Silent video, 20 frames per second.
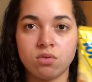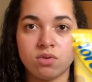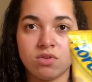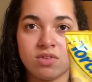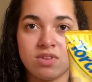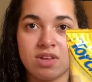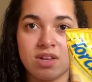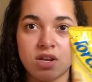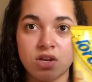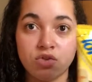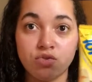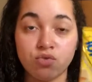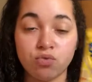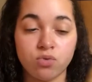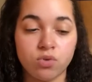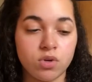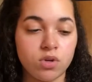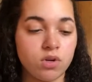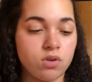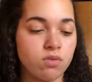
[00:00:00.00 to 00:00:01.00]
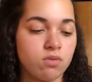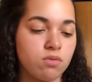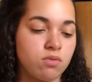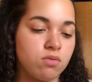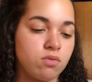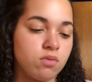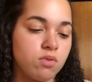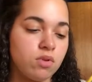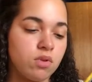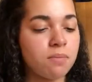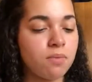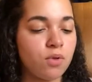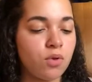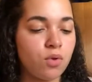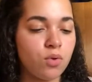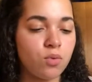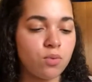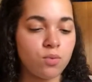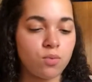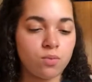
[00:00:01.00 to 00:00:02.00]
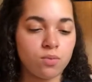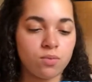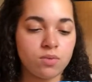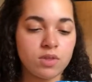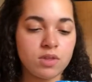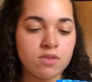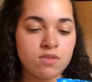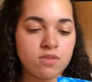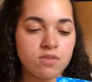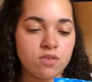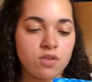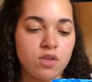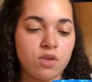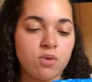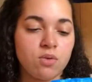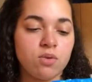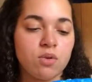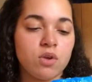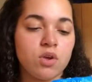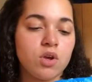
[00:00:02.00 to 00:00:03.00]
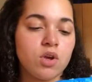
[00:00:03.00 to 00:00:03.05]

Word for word: Torcida Jr. Oh, this is cute.